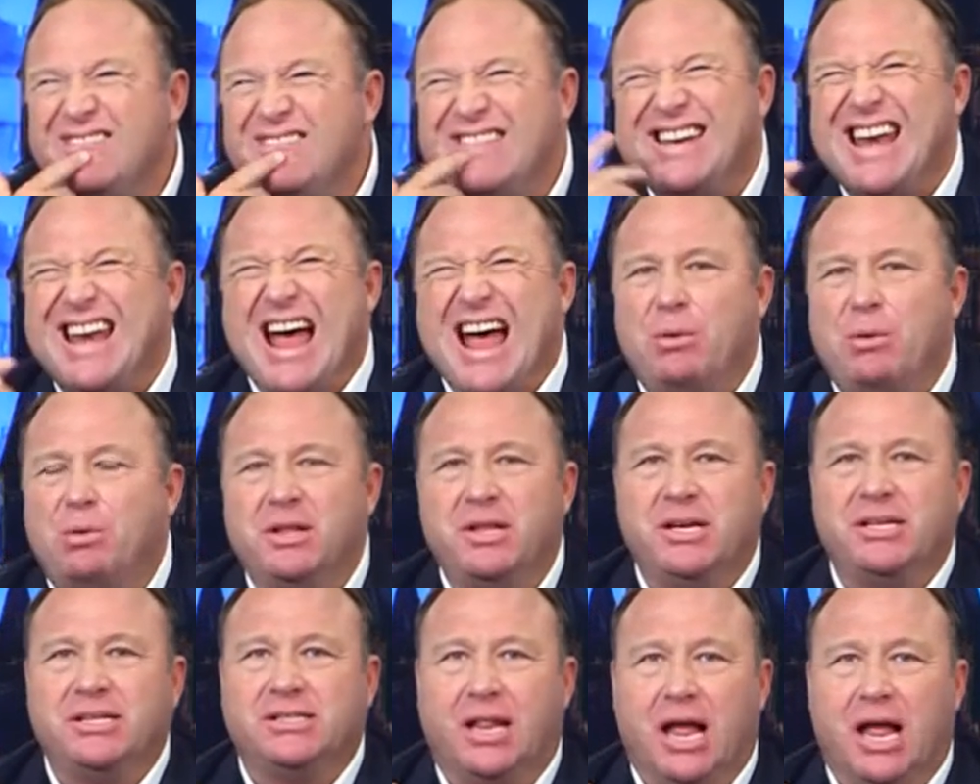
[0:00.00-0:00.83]
Not
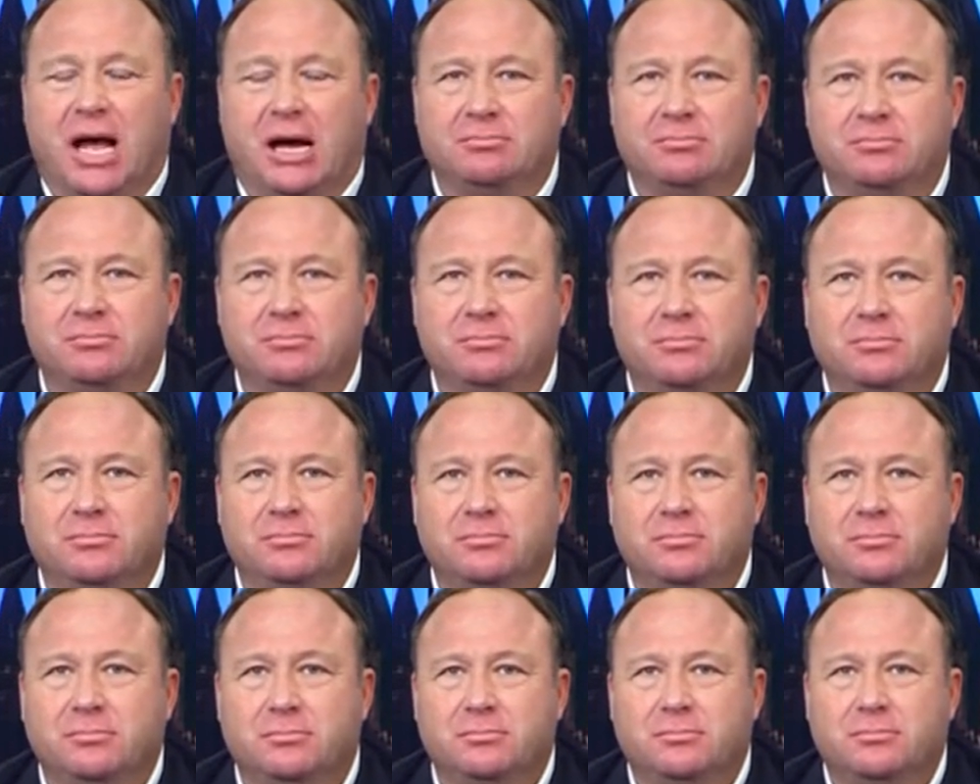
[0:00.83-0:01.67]
with Islam.
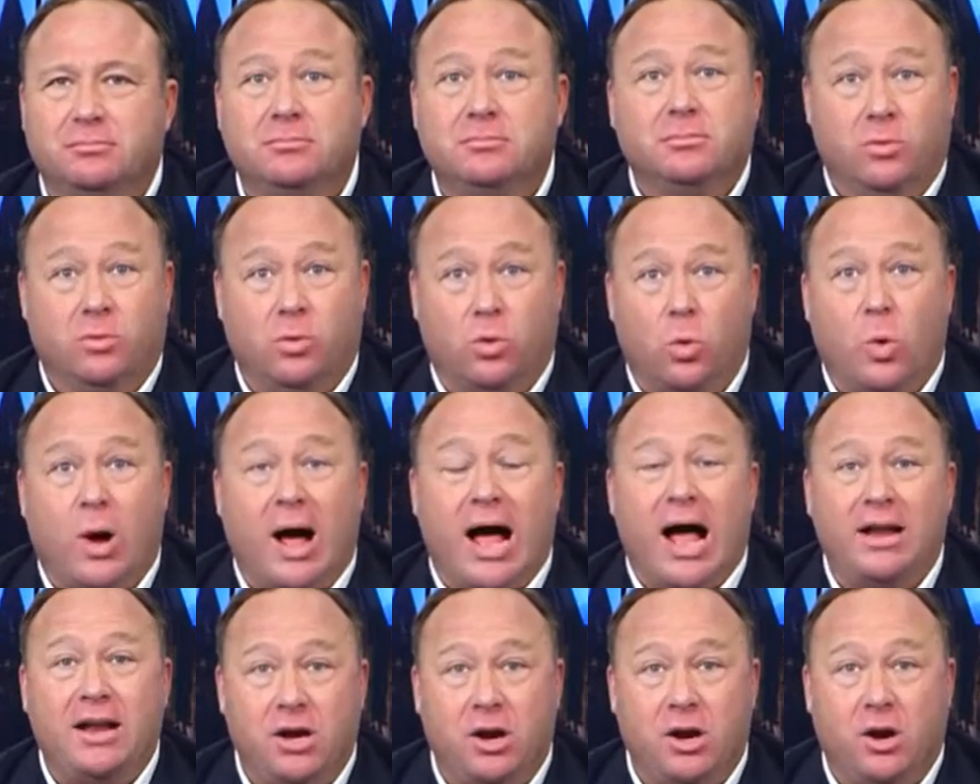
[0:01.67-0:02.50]

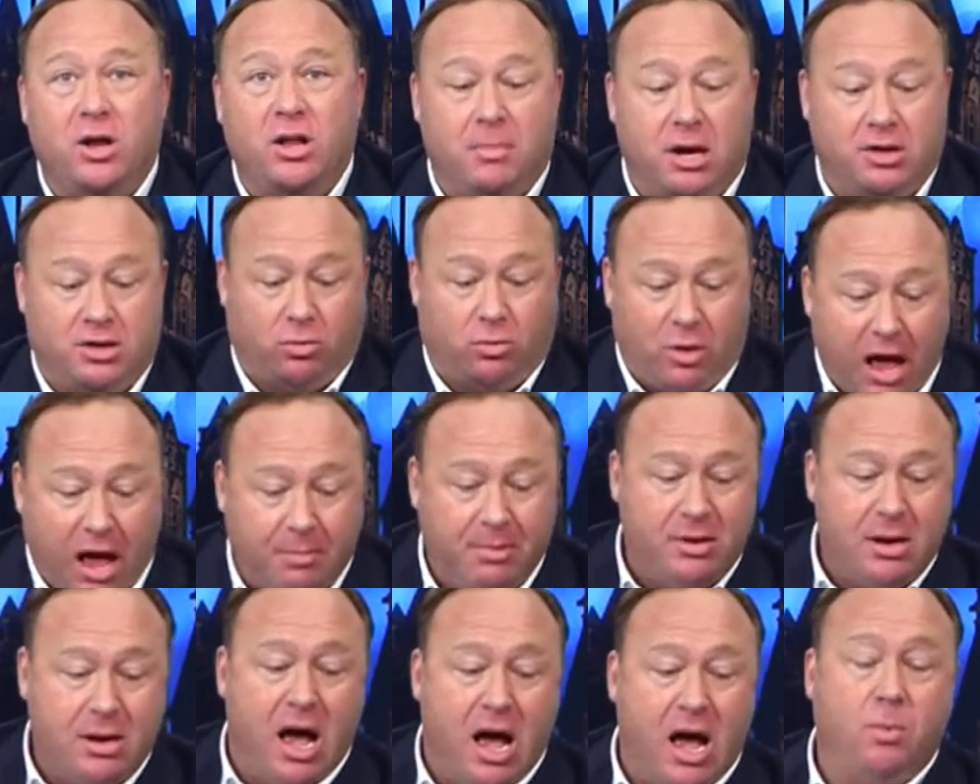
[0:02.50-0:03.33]
Why? During the month of
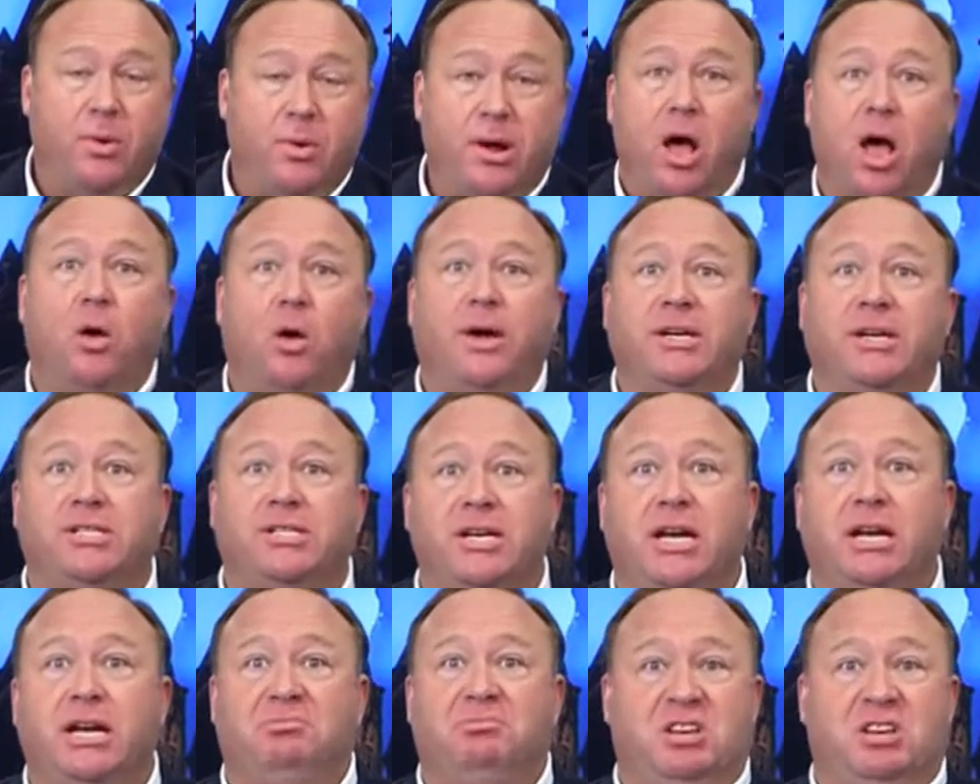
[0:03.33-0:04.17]
Ramadan, we always
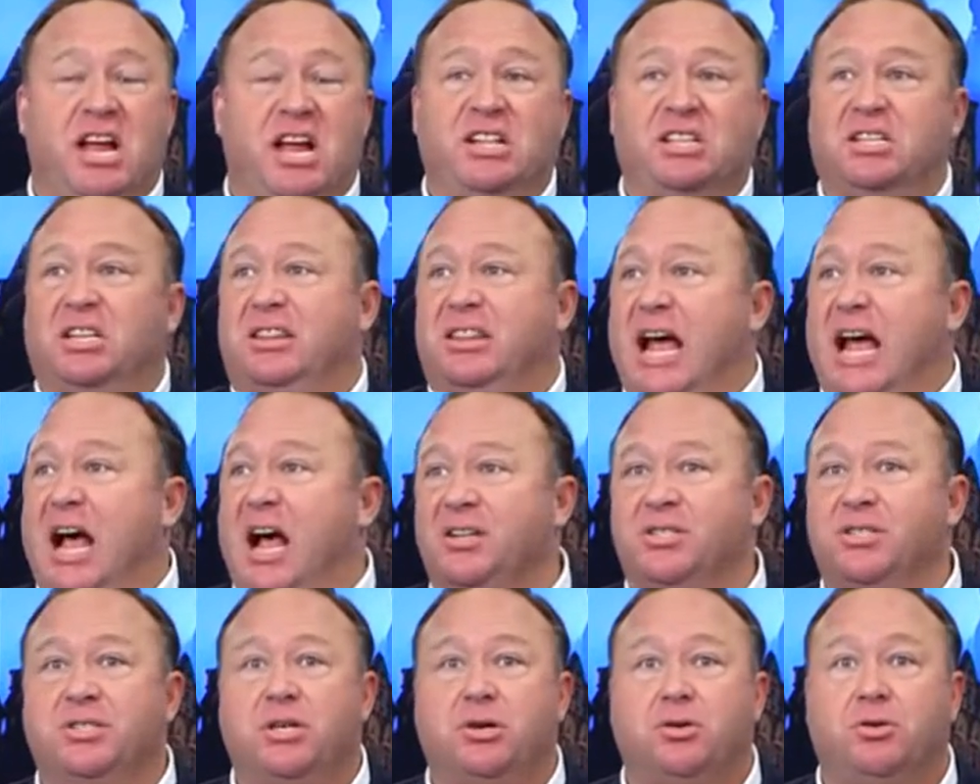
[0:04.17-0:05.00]
see tens of
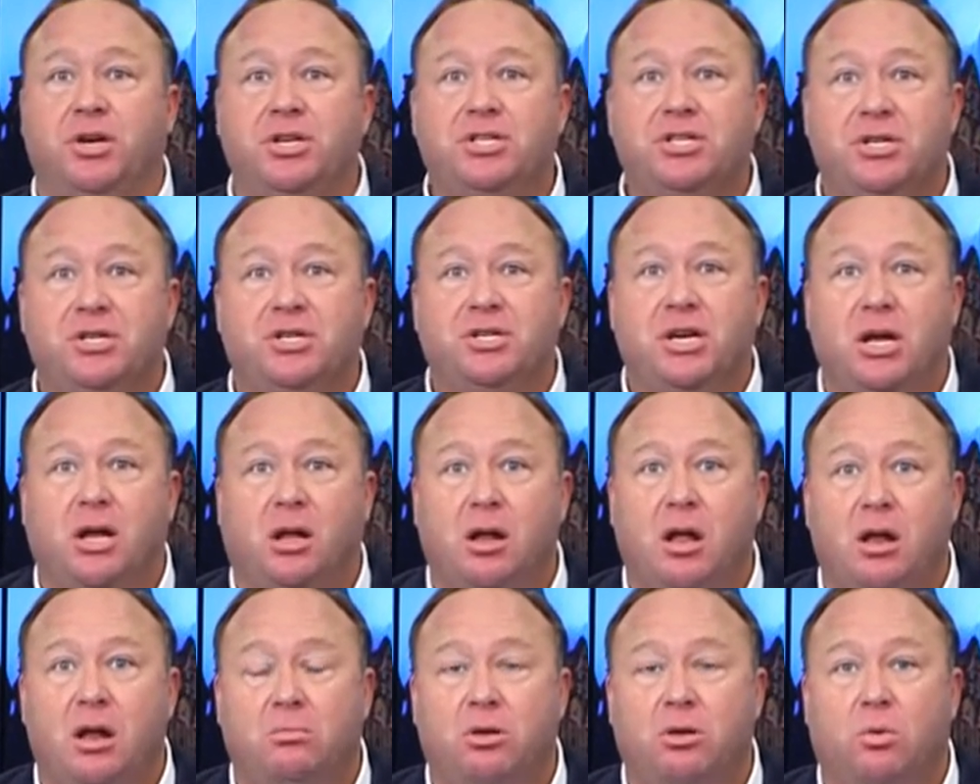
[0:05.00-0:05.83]
thousands of Christians
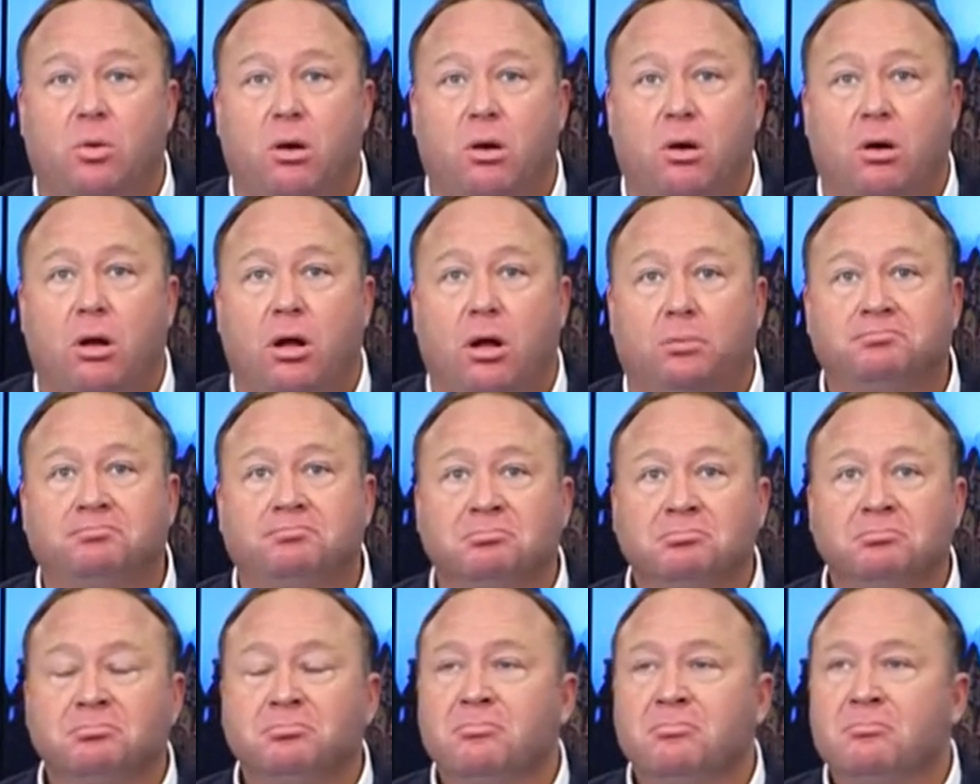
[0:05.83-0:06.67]
killed all over the world,
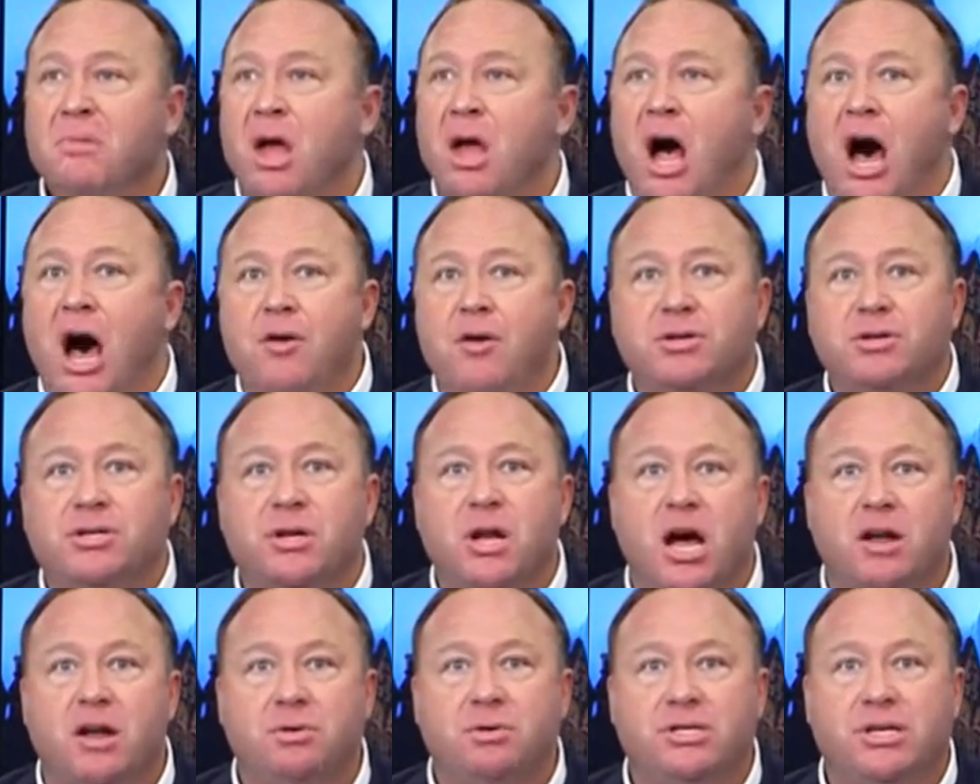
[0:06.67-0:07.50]
hundreds
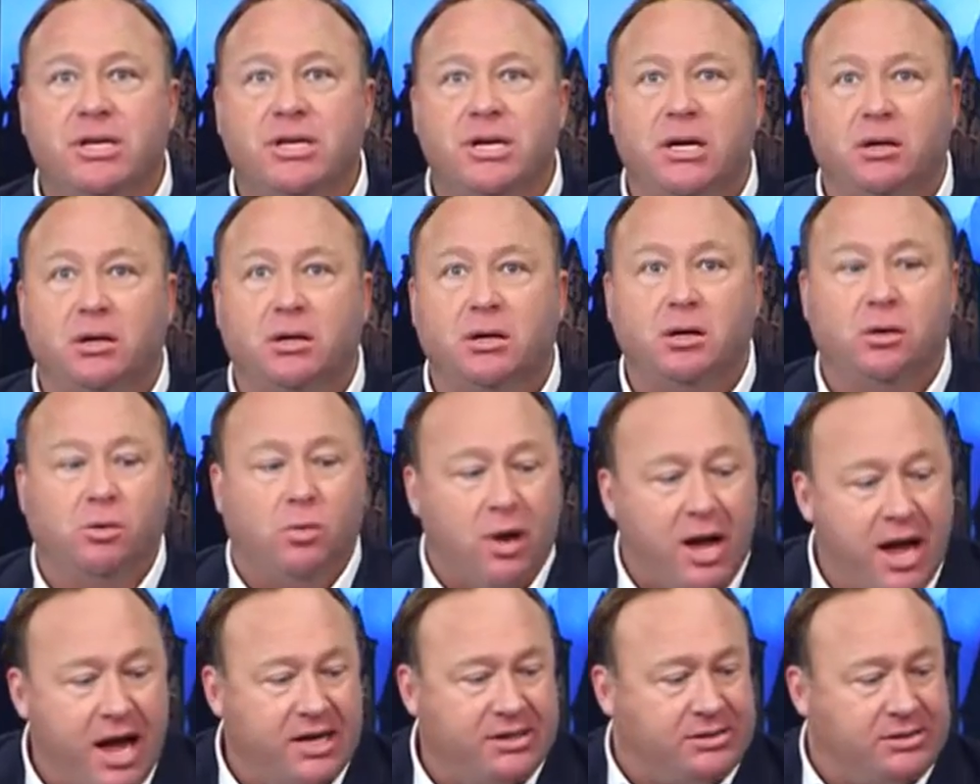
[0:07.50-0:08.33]
and hundreds killed in the
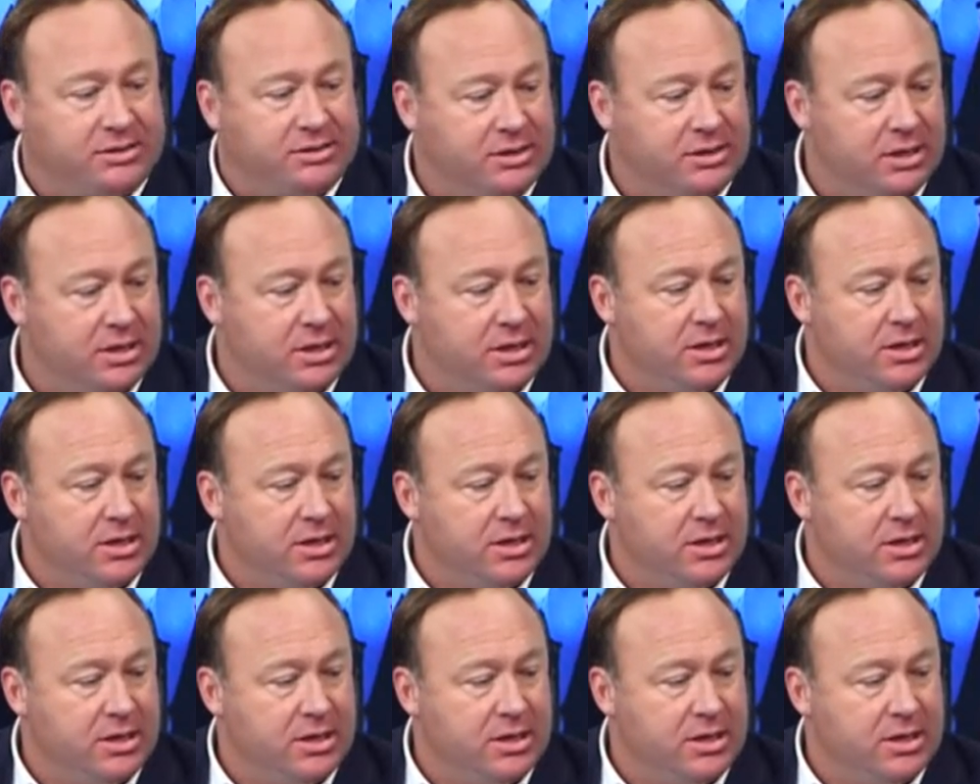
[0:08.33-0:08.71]
West.